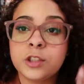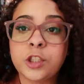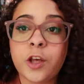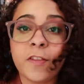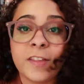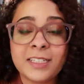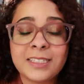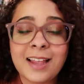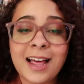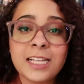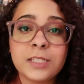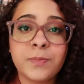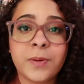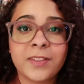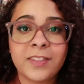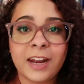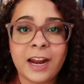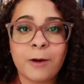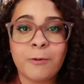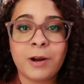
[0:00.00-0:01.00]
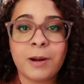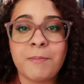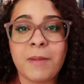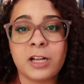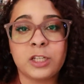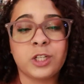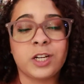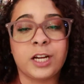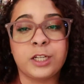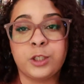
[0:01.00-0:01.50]
So this last book that I want to
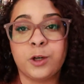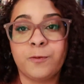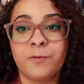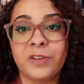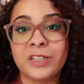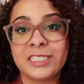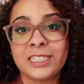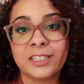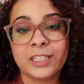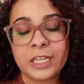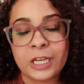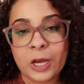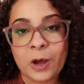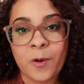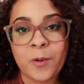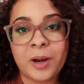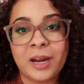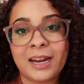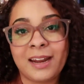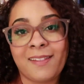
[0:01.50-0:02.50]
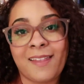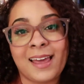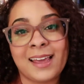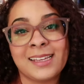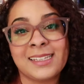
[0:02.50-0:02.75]
mention I don't physically own and that